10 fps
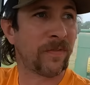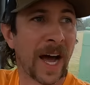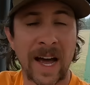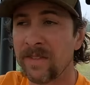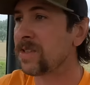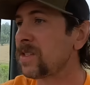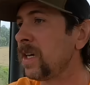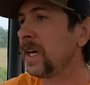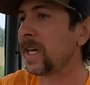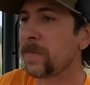5 and
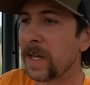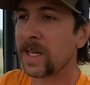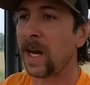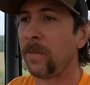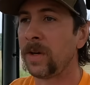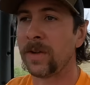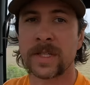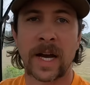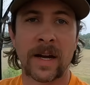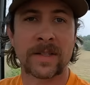6 by the time we do
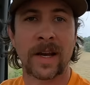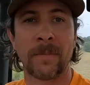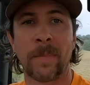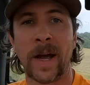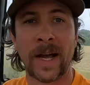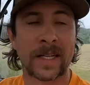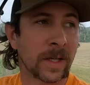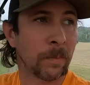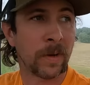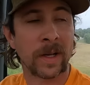this outside pass
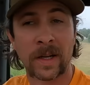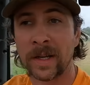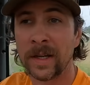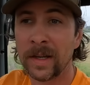completely.